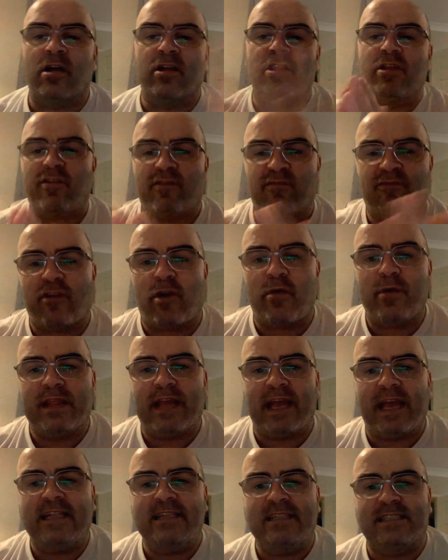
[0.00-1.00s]
they're throwing their
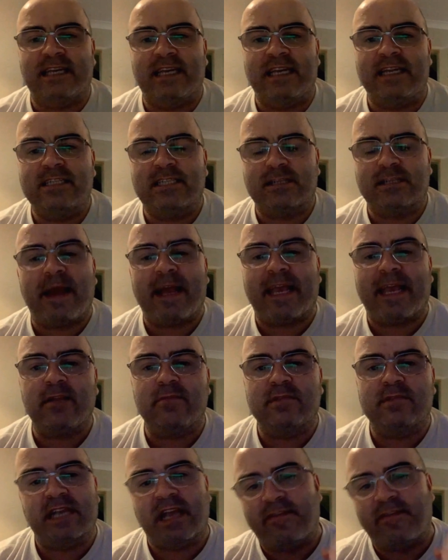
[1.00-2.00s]
heads in, smacking them
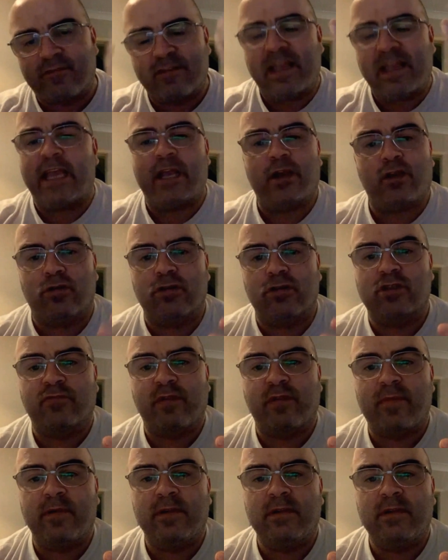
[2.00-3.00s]
together, and getting cut to
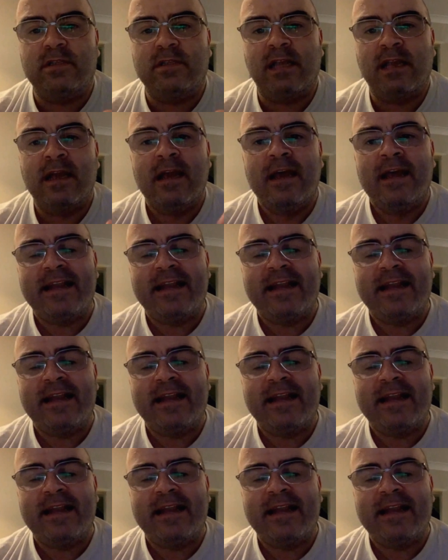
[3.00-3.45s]
ribbons. Uh-huh.